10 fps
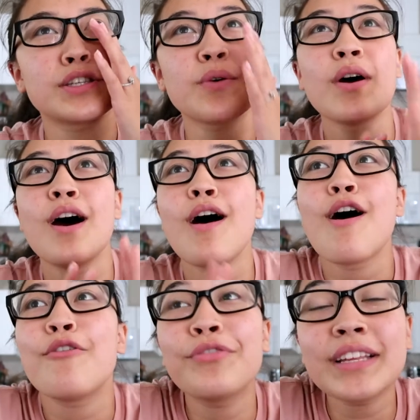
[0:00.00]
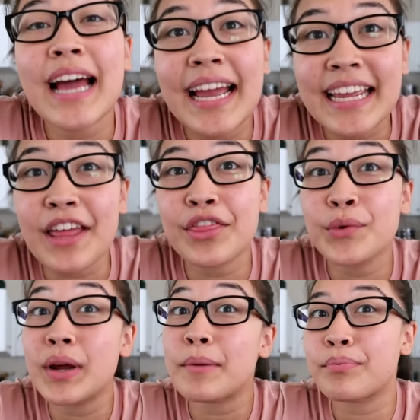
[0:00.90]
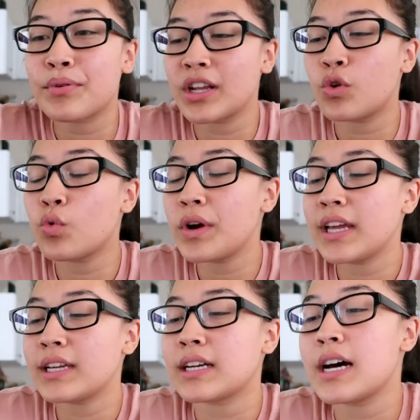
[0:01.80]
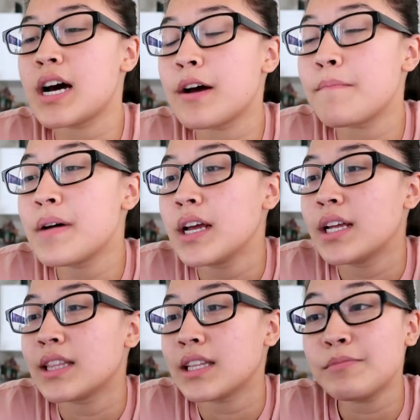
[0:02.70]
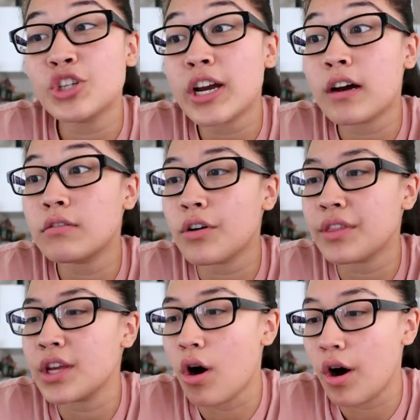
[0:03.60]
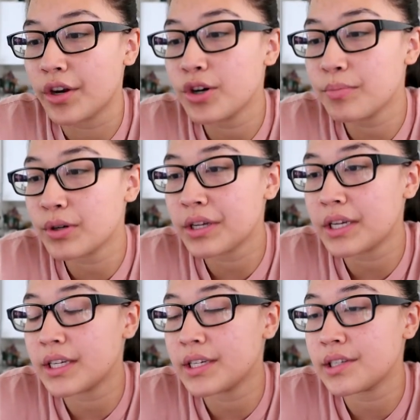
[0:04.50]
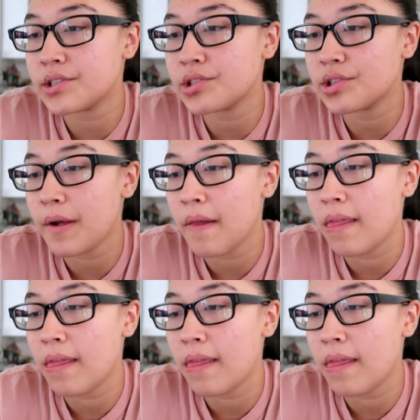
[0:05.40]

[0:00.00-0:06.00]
so hopefully I get through it pretty quick. Let me check how long the audiobook is.